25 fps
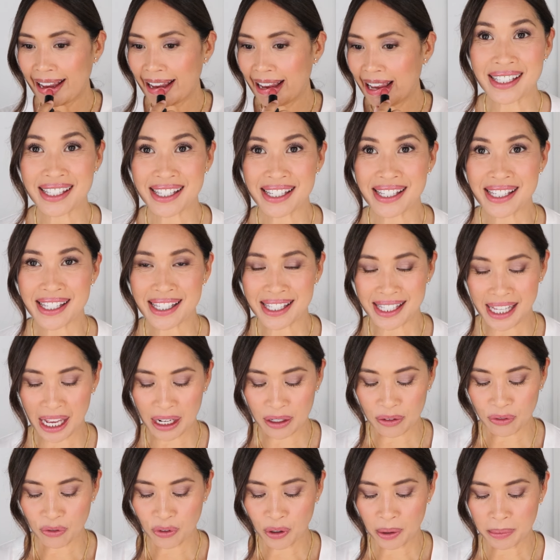This is a
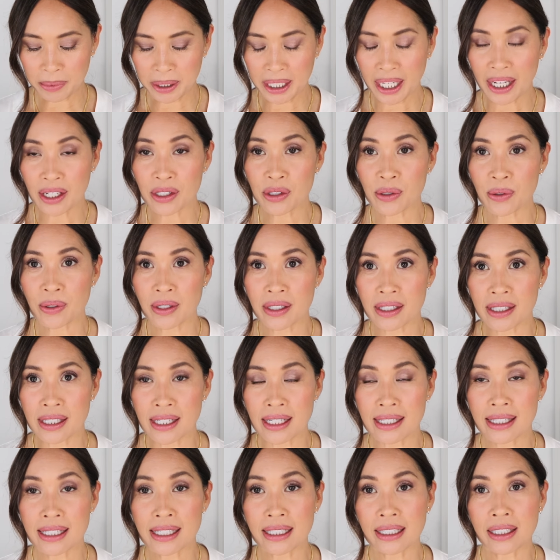satin formula. As you can
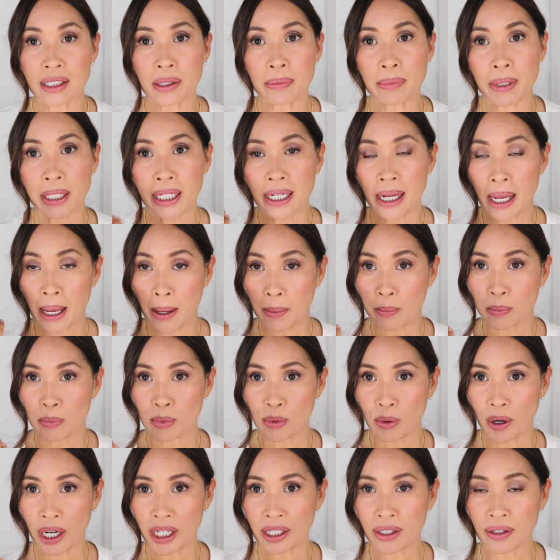see, it's a little bit
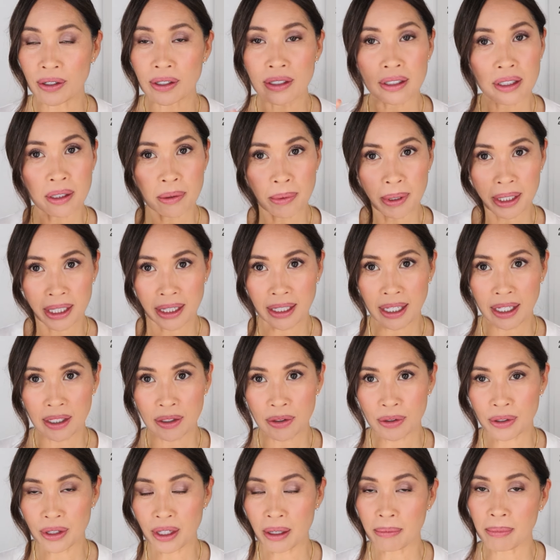brighter, a little bit
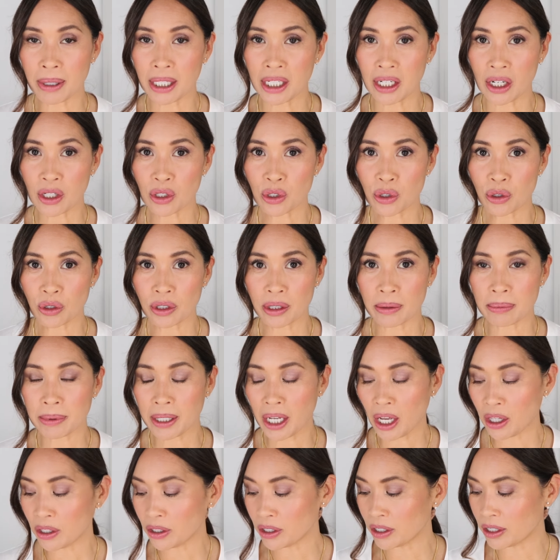lighter than my natural lip
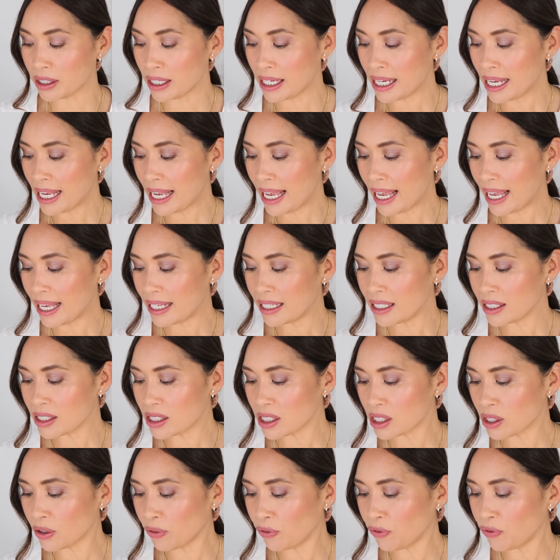color. And
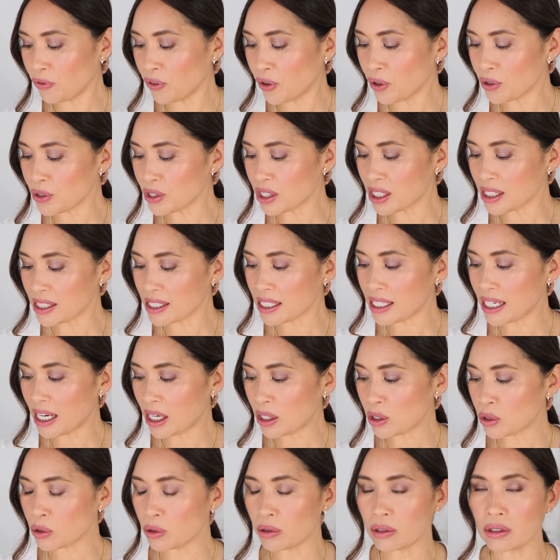it's the first as an
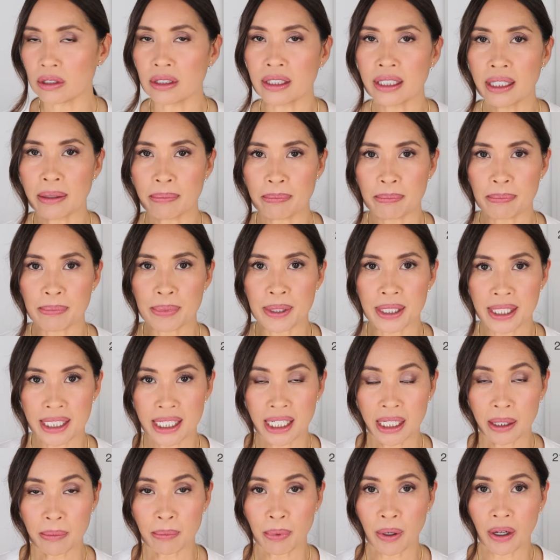actual
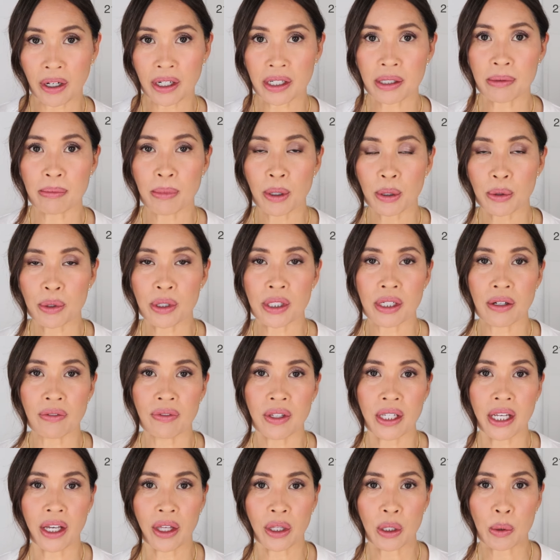lipstick product. Most of
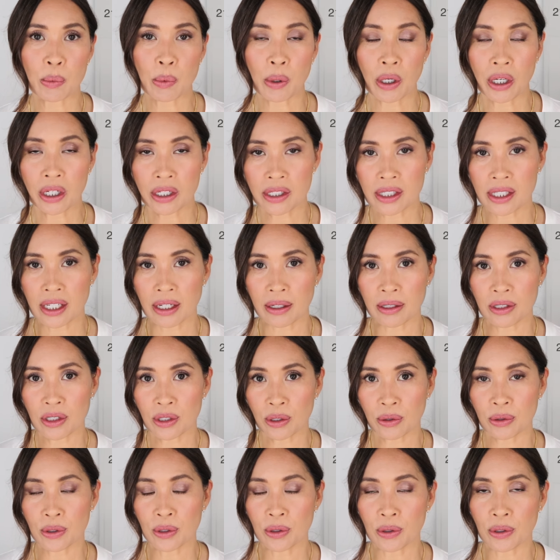the other products I
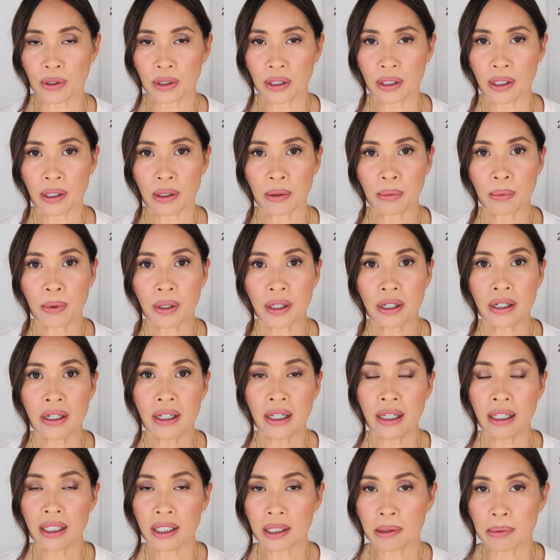showed you earlier were a
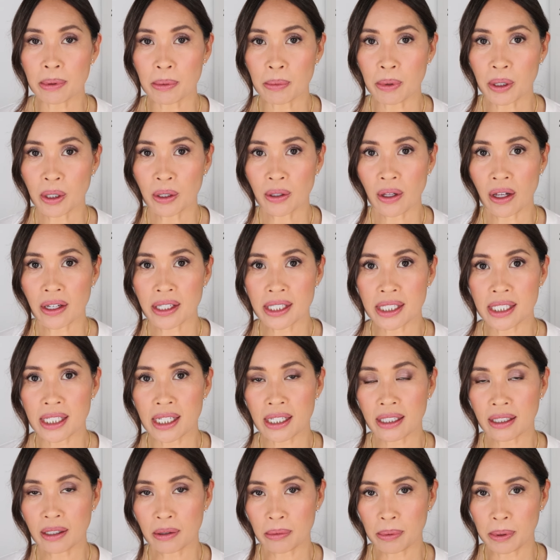little bit more
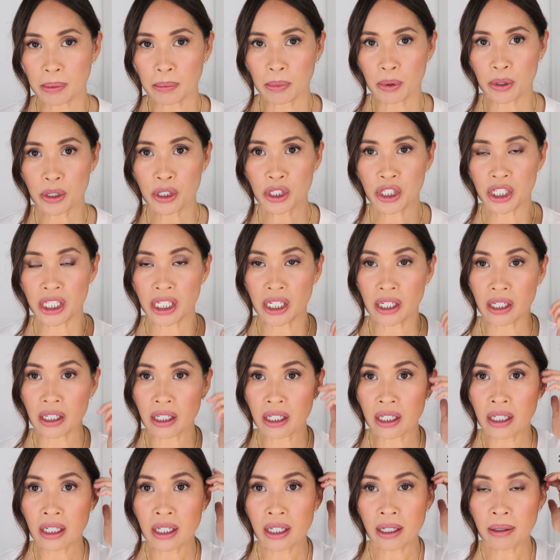glossy, a little bit more
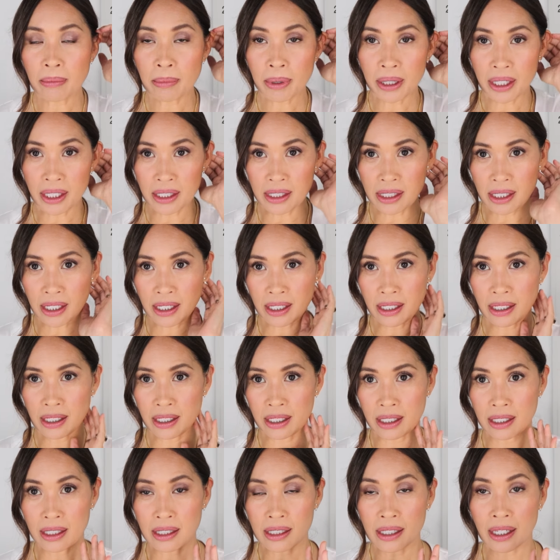sheer. But this
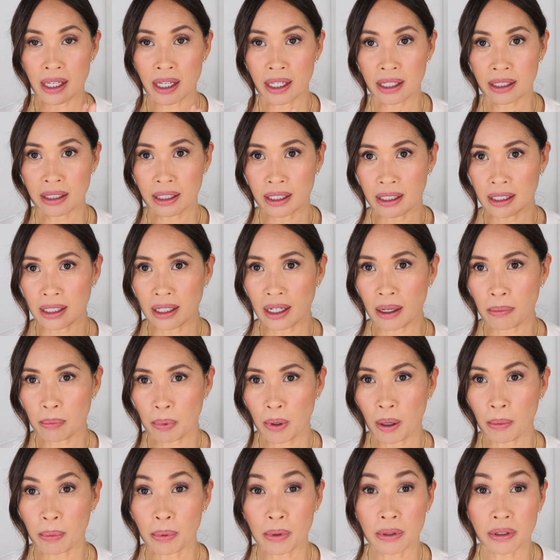is like a
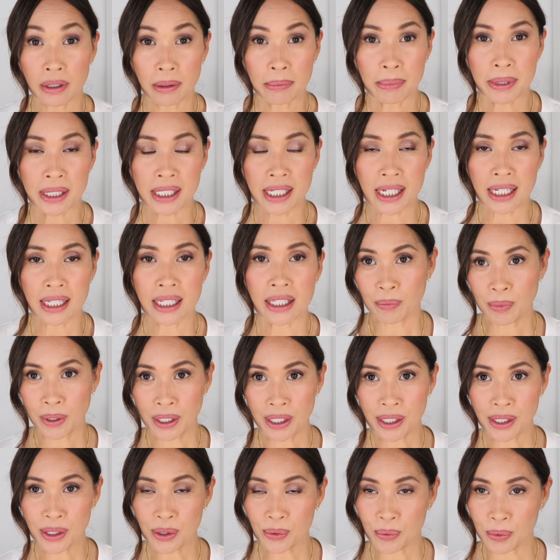proper lipstick, but
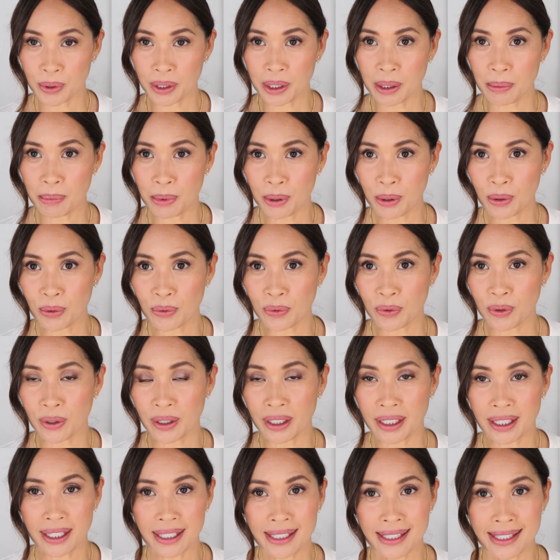it is really beautiful
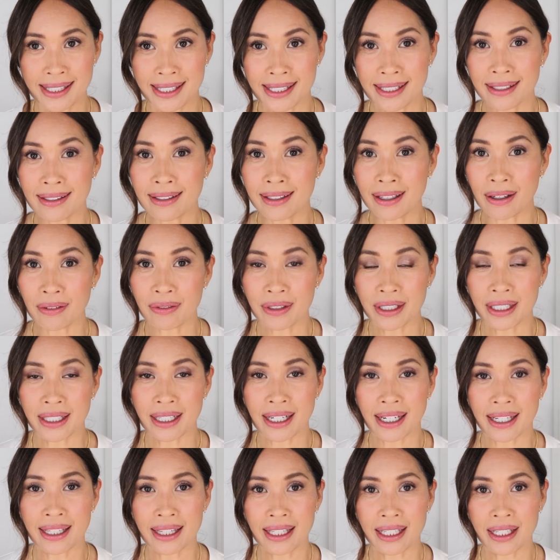and I still love it.
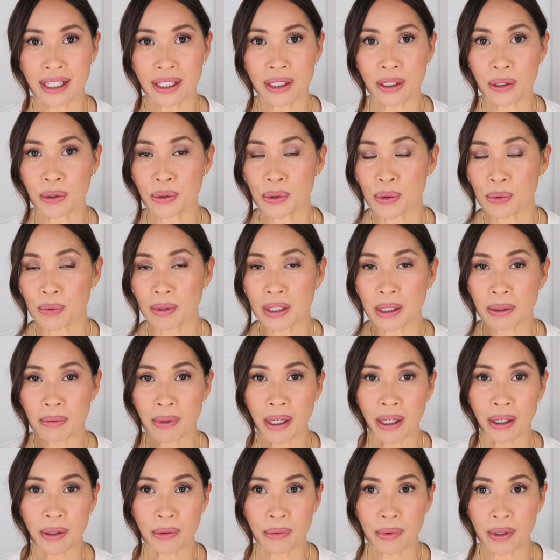I think it goes really
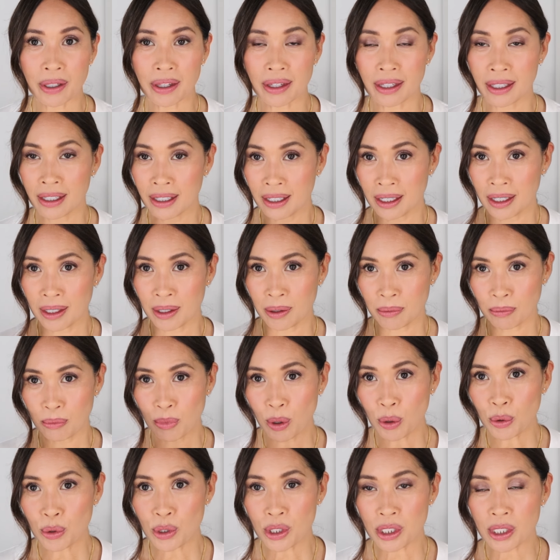well with
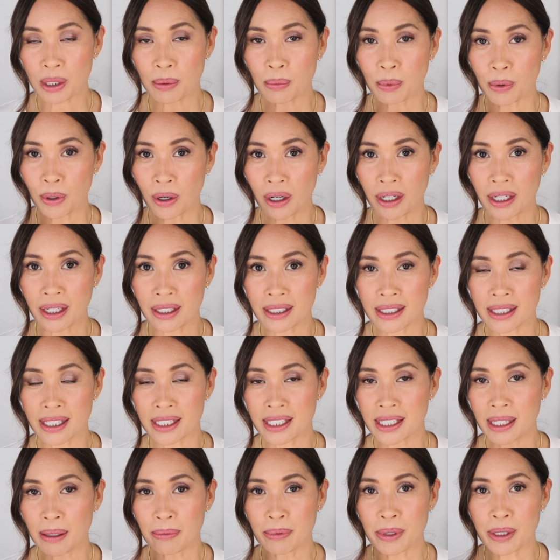most products
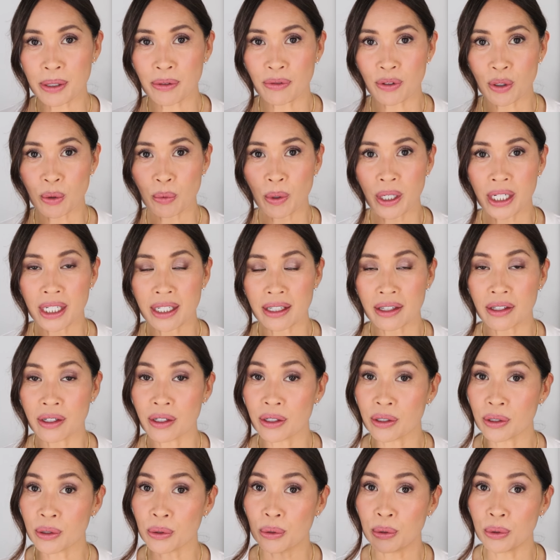except for when
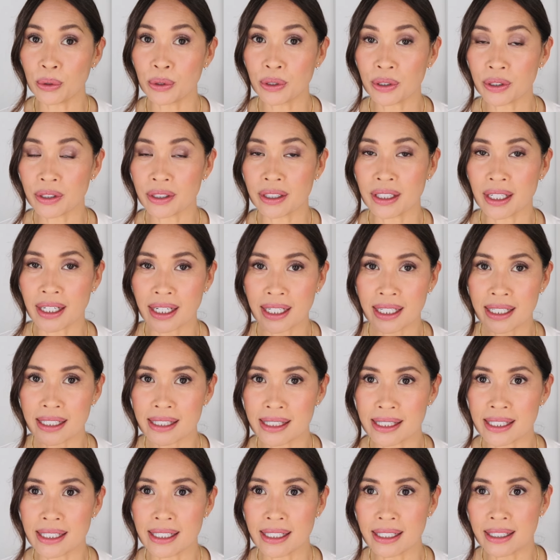they're cooler, then I can
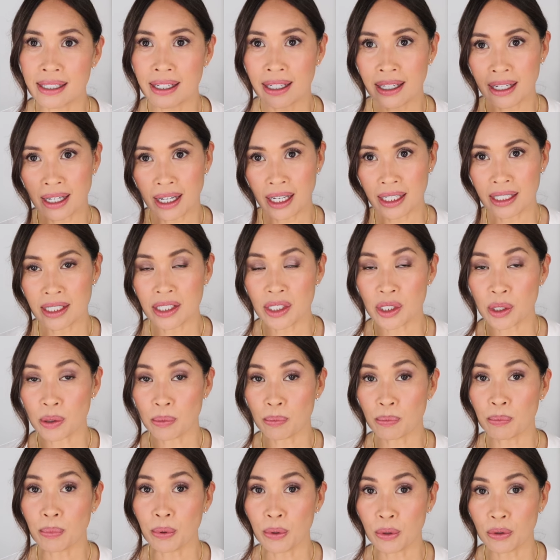see I need to
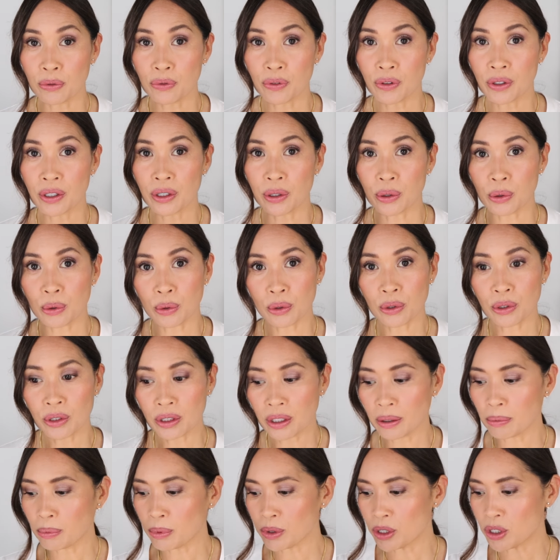pull for a cooler
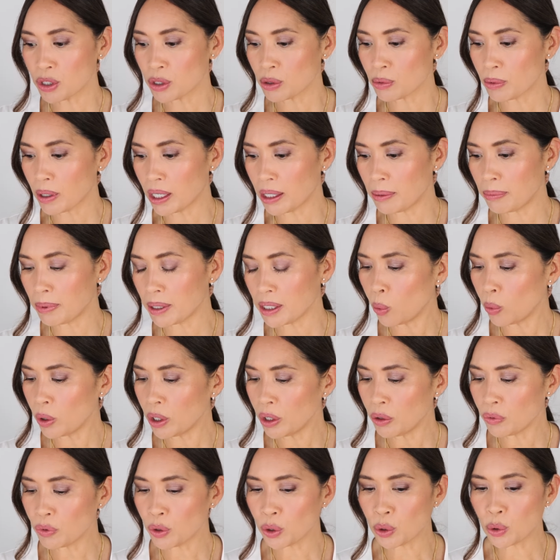lip, which is why I picked
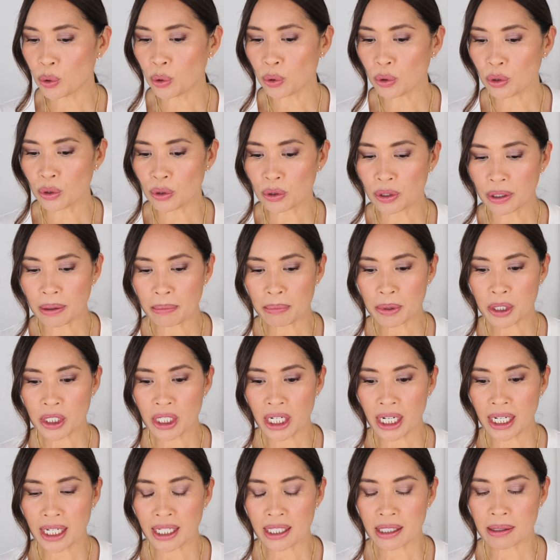one of the cooler lip
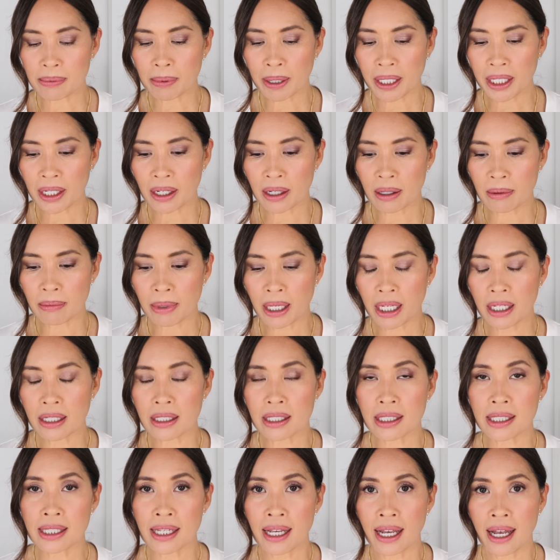shades by
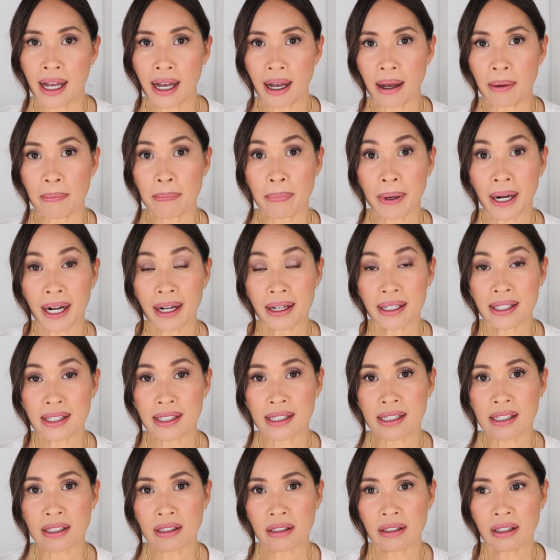Hermes, um, but I
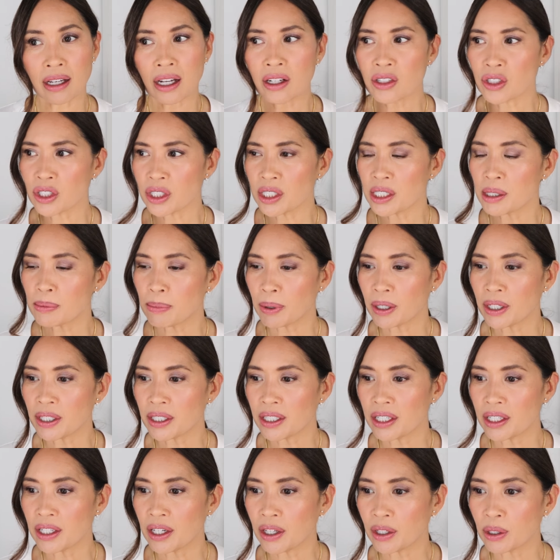still actually
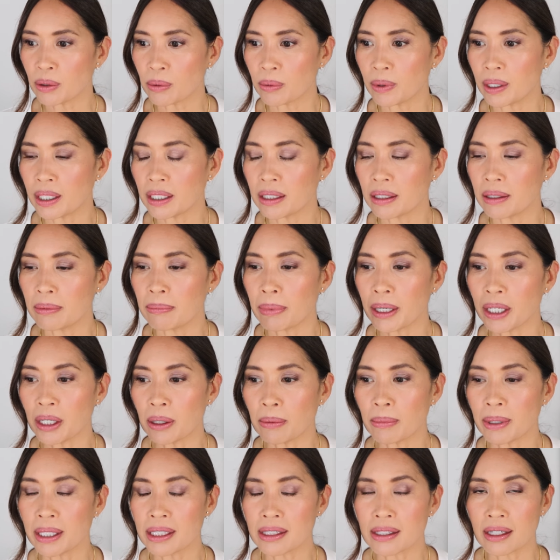spotted another one by
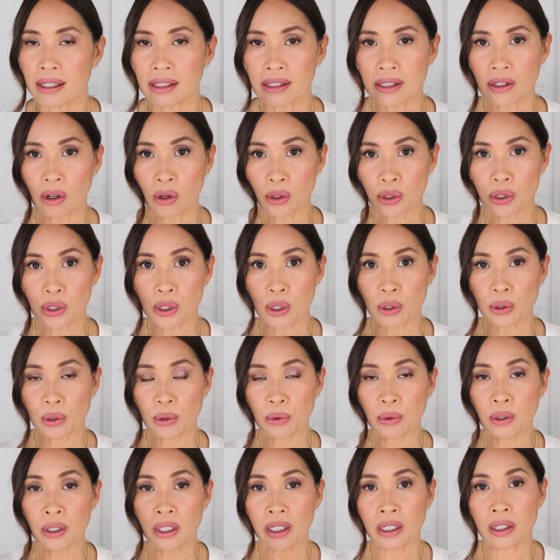Hermes that's
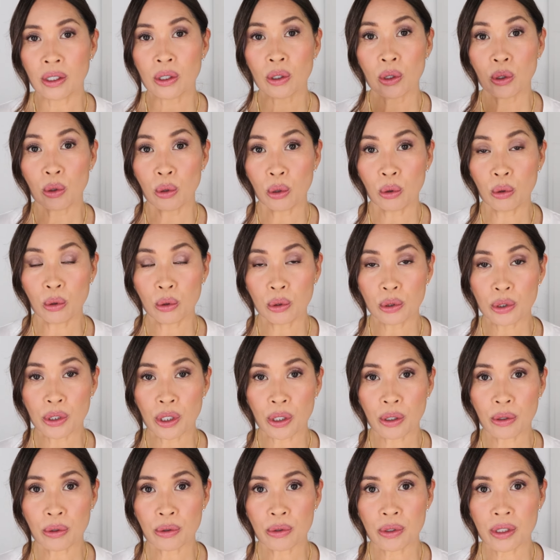also cool
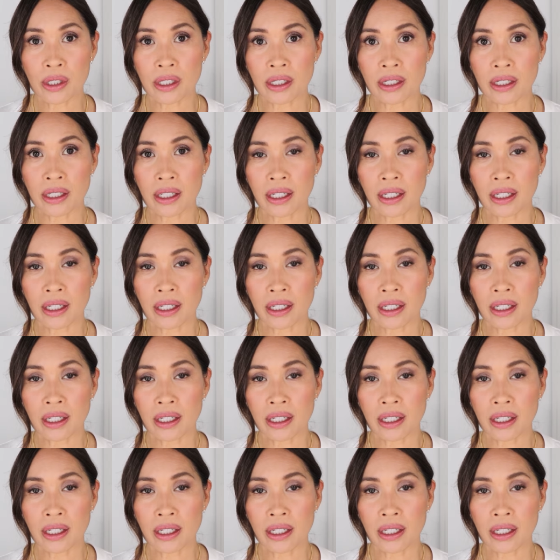toned